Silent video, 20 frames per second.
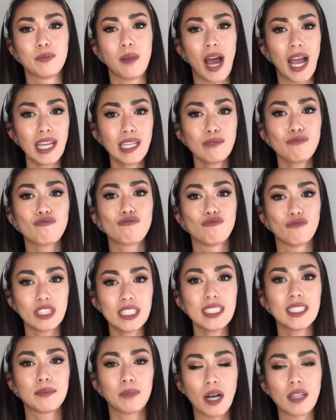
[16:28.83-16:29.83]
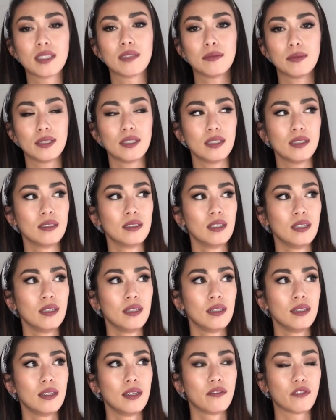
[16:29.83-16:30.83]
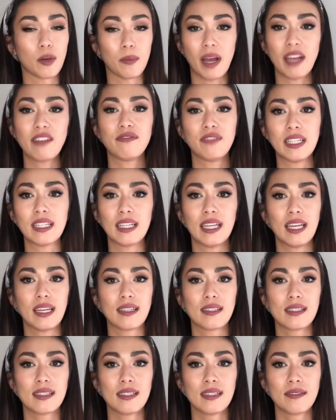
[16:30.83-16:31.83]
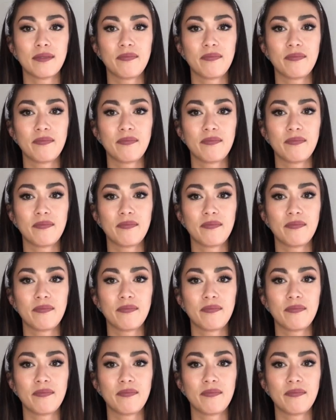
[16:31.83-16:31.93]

am responsible for my feelings.